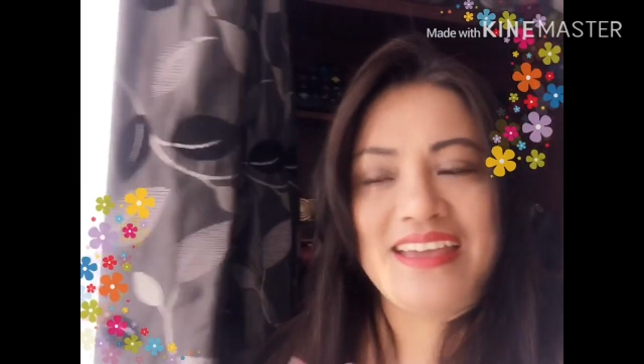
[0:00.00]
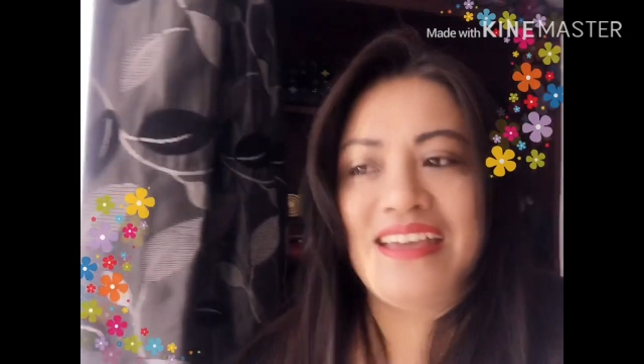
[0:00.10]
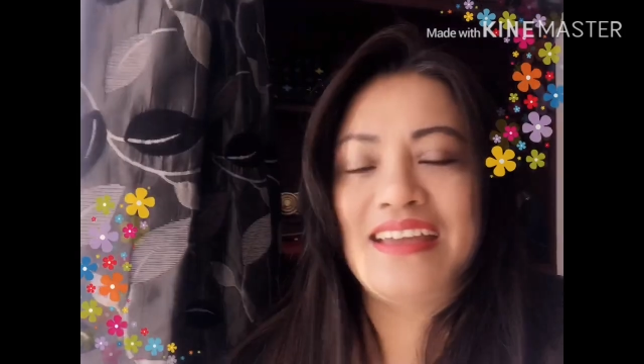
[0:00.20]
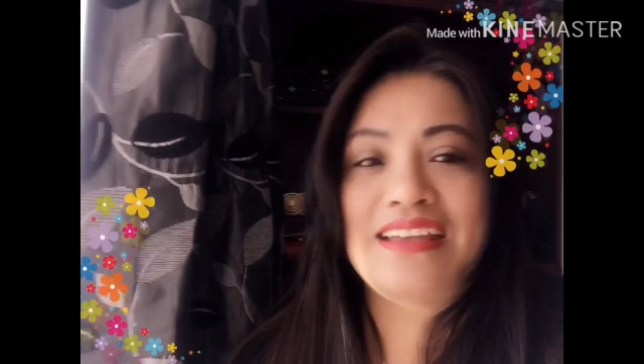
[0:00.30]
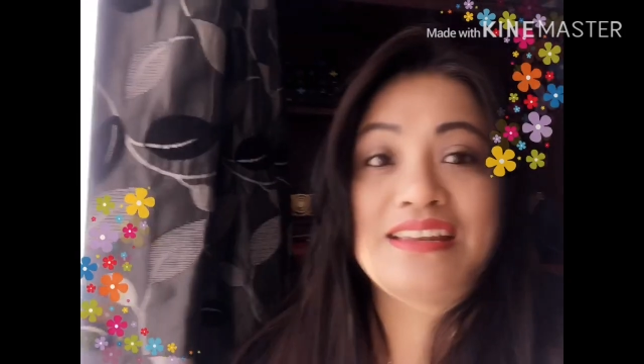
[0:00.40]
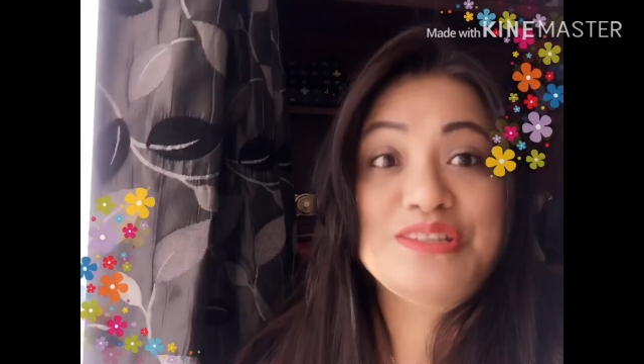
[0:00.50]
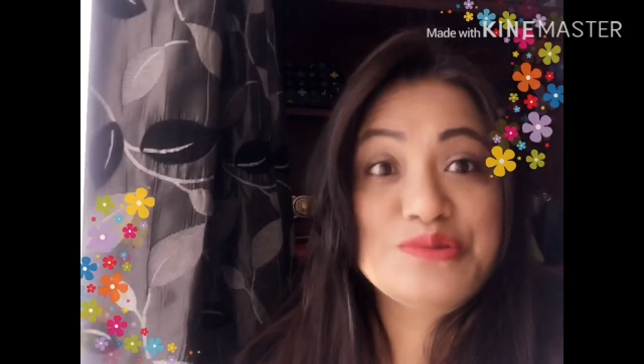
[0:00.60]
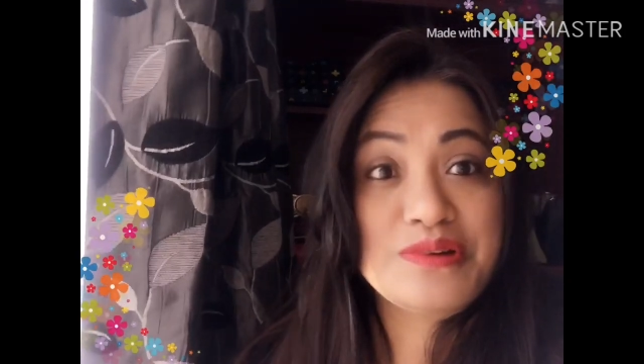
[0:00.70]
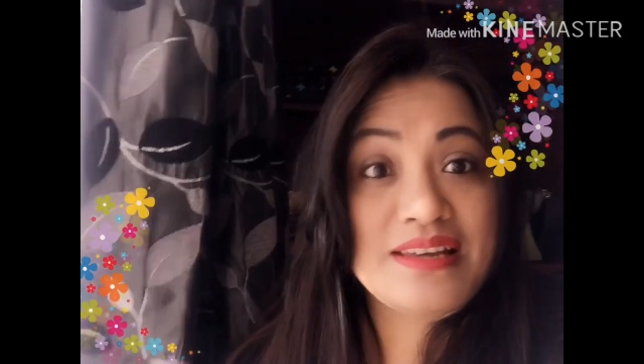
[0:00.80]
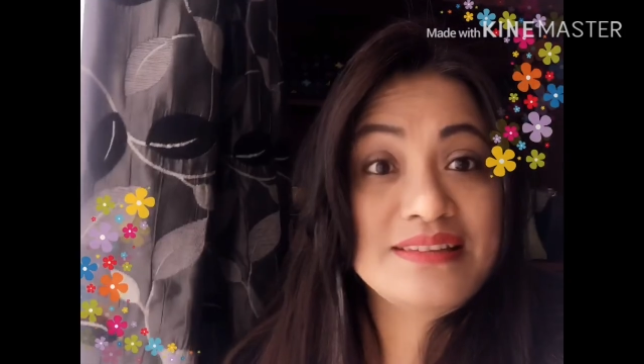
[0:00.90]
and do
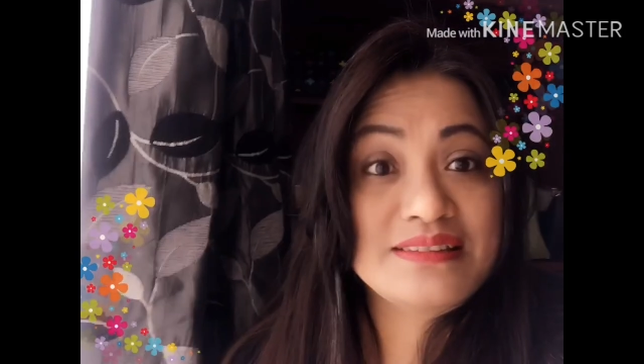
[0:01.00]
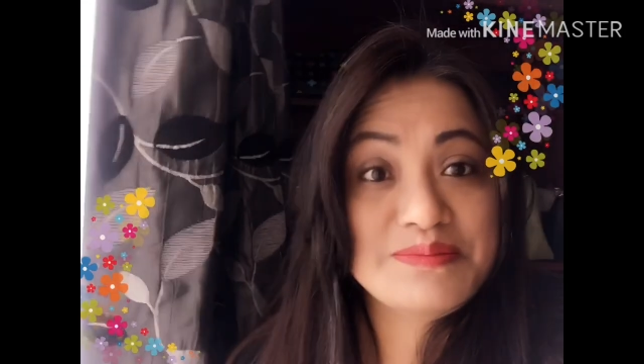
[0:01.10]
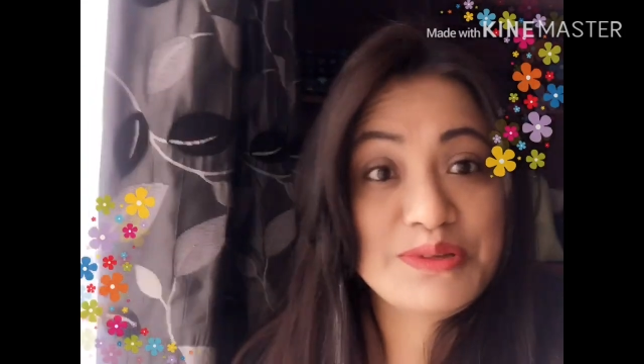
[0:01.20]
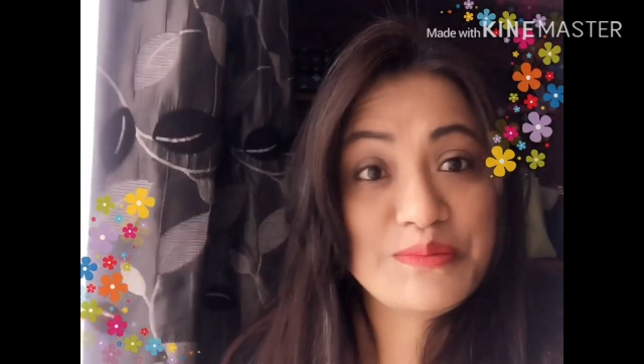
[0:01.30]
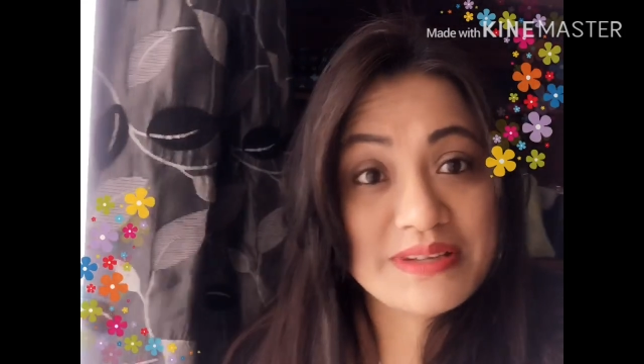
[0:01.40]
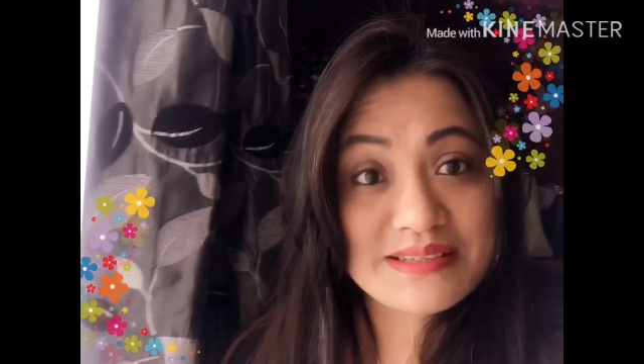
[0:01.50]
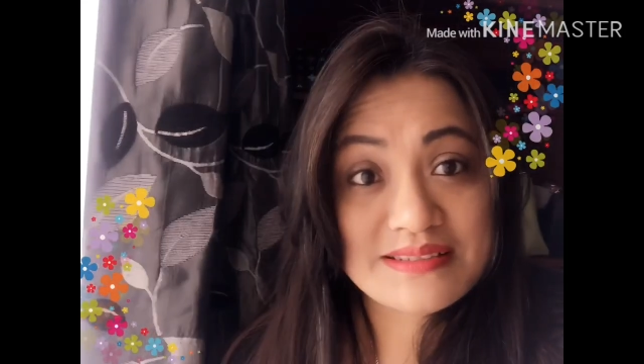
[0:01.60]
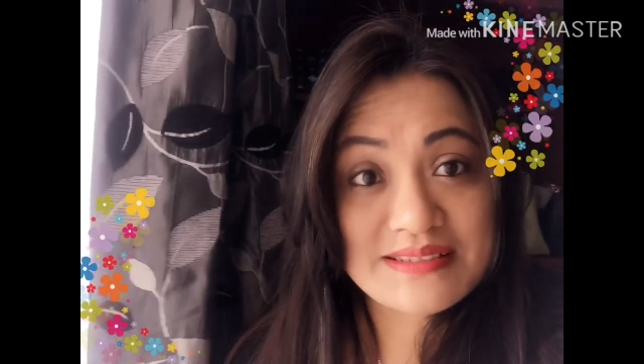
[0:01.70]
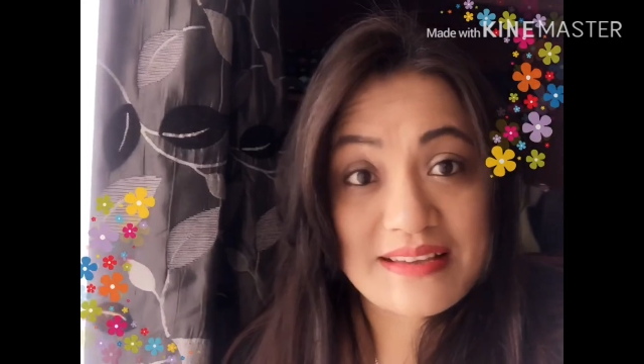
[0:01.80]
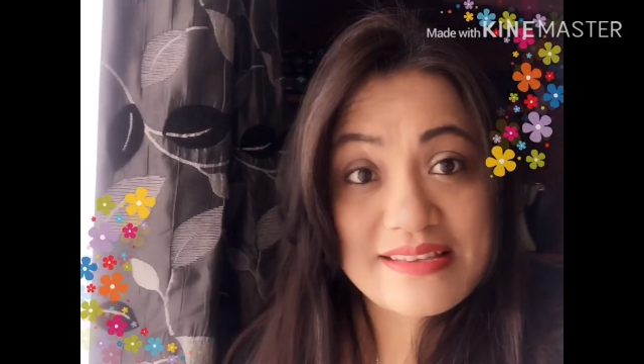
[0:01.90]
a little bit of
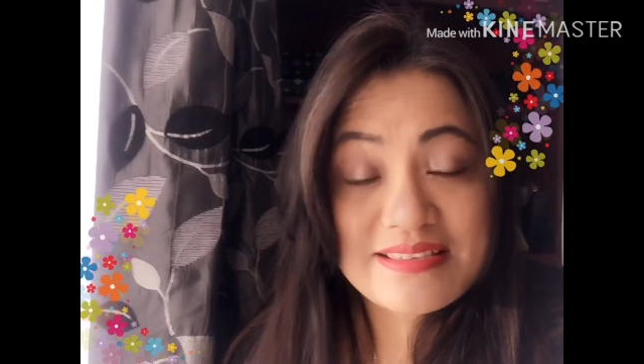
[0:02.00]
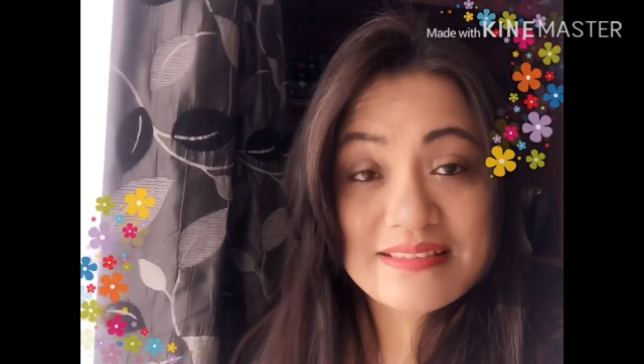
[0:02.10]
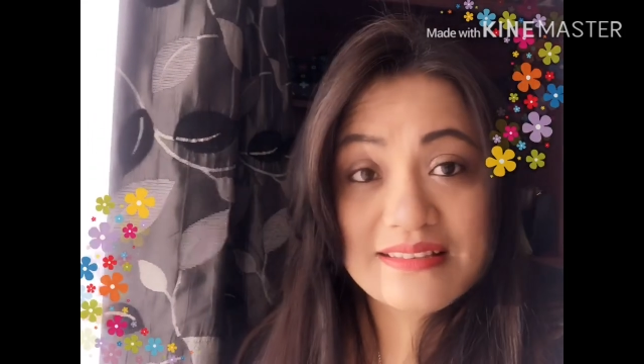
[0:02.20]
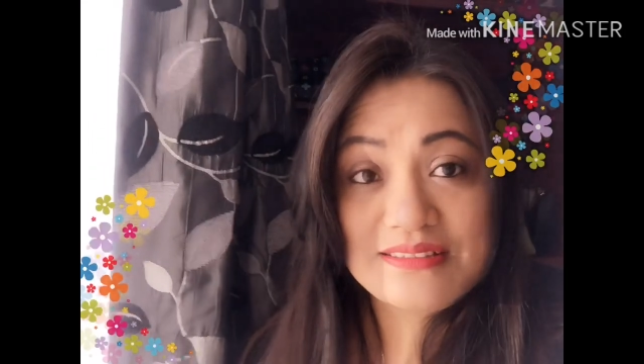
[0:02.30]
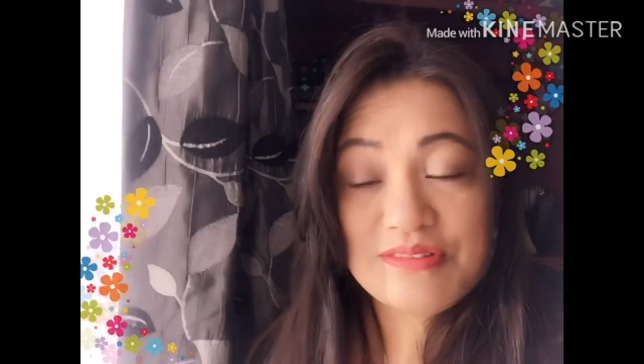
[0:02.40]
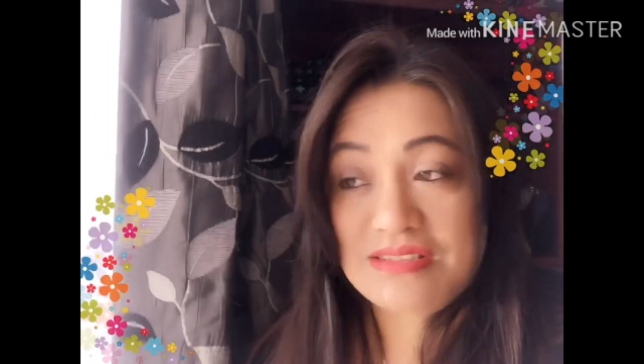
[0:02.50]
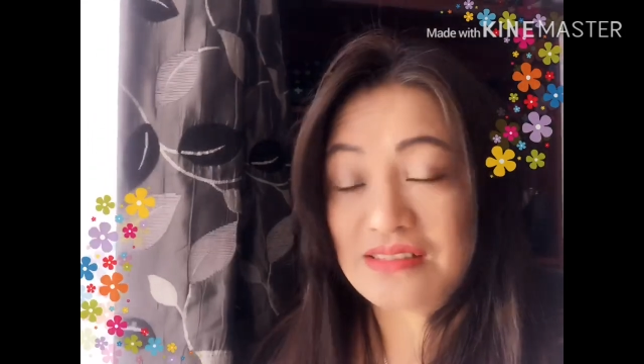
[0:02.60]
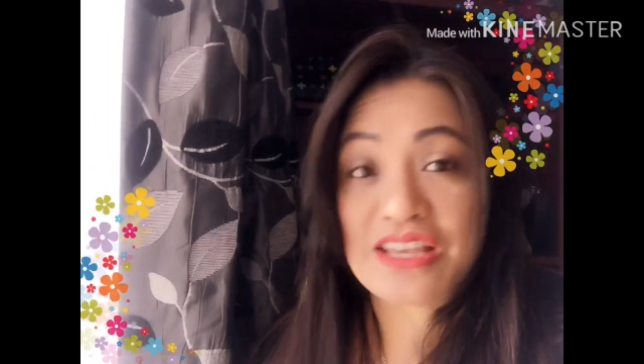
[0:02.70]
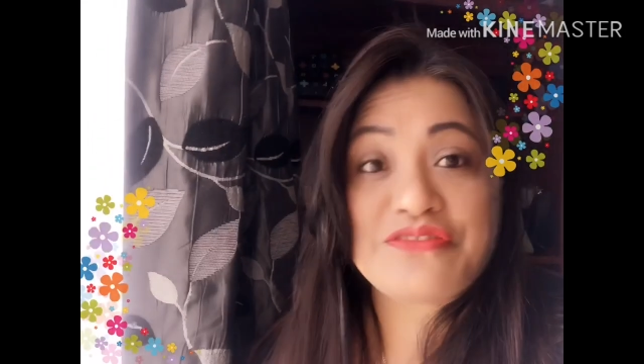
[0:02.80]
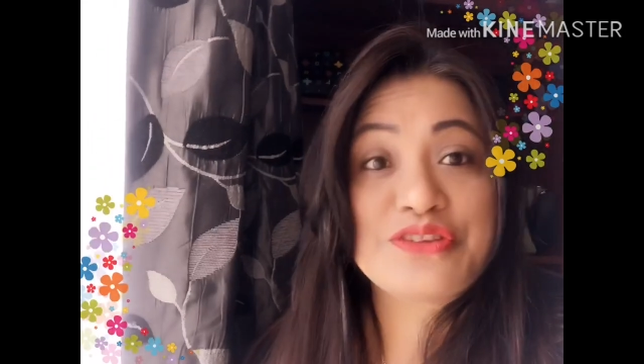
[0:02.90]
exercise do
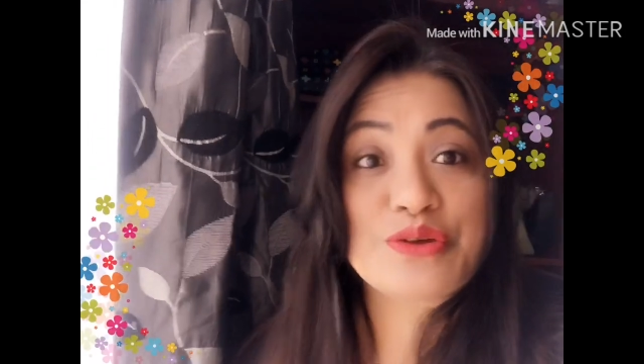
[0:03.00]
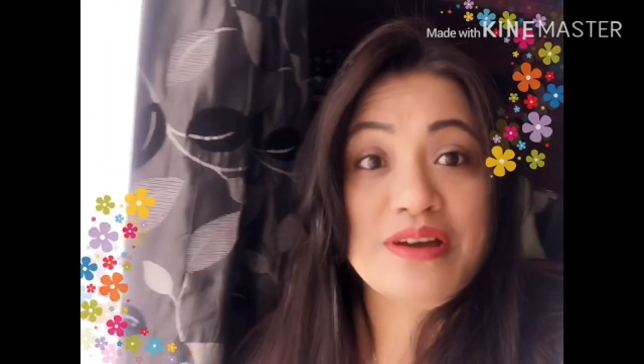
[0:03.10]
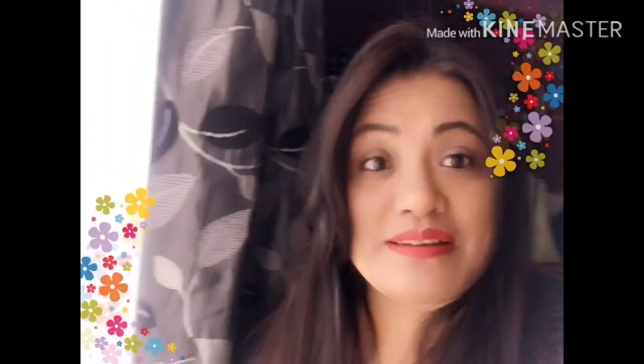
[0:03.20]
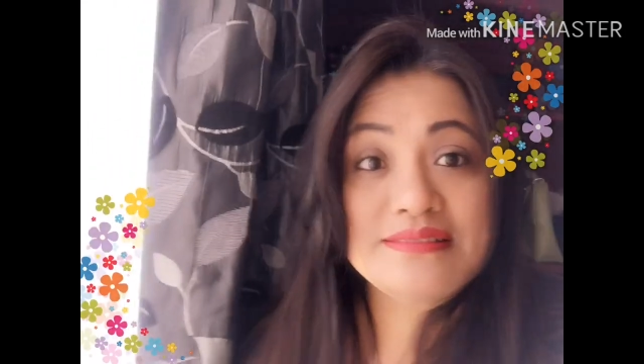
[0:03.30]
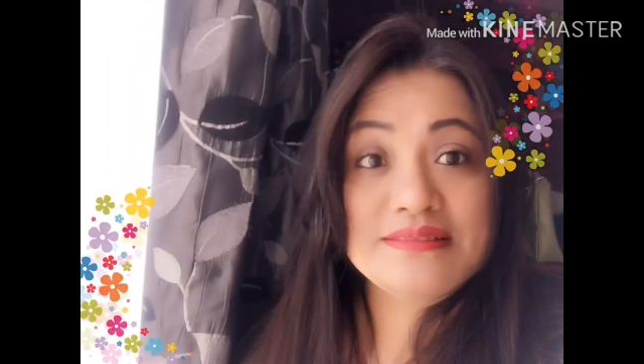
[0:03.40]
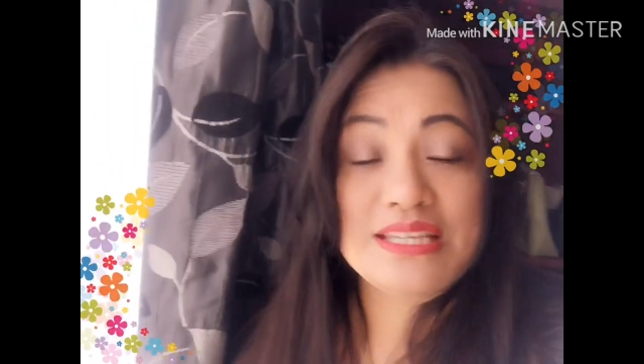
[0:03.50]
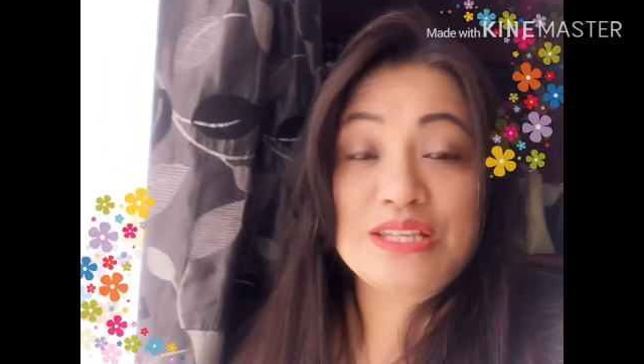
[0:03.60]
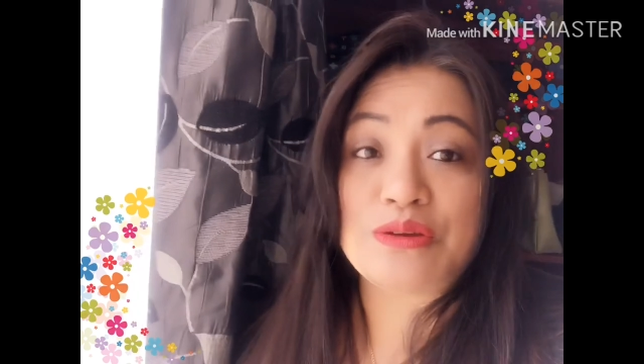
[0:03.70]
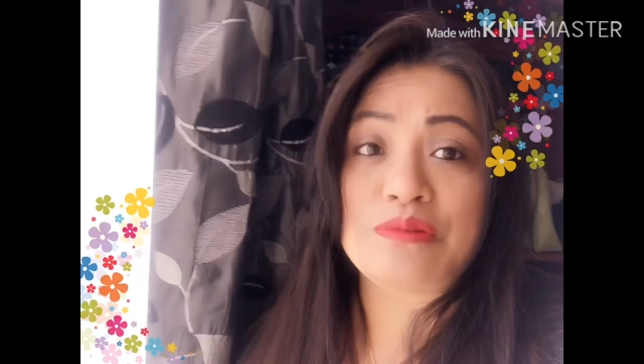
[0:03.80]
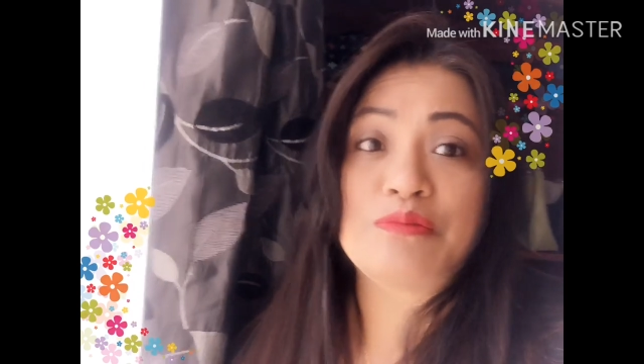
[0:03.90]
exercise if you can you
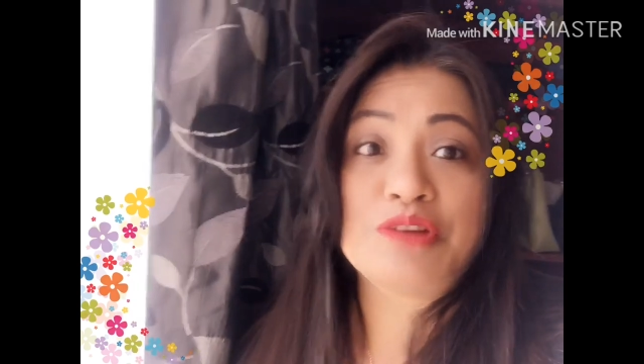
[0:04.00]
know